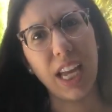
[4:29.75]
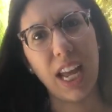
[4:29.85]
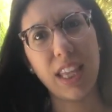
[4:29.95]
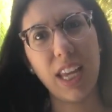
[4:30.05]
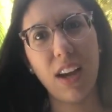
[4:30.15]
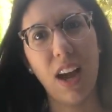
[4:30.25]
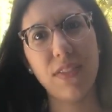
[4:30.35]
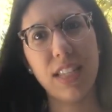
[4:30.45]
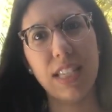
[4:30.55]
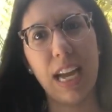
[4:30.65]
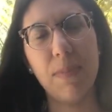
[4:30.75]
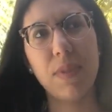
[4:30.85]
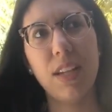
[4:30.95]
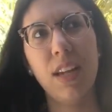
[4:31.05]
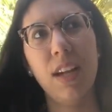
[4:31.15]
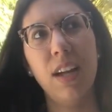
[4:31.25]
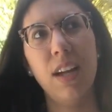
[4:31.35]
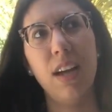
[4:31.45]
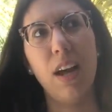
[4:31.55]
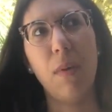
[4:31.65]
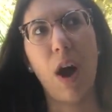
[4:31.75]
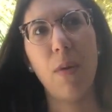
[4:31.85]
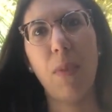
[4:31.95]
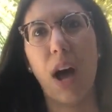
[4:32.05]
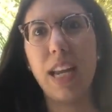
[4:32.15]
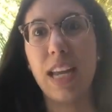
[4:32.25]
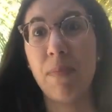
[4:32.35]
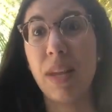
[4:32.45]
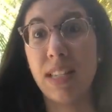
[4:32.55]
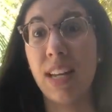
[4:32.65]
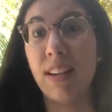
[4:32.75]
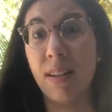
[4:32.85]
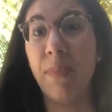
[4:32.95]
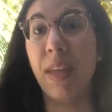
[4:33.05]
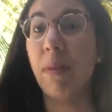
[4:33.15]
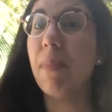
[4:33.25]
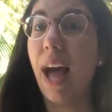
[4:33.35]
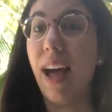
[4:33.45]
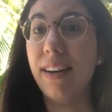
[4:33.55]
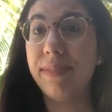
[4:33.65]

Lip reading: And I think oftentimes our body can be seen as something bad,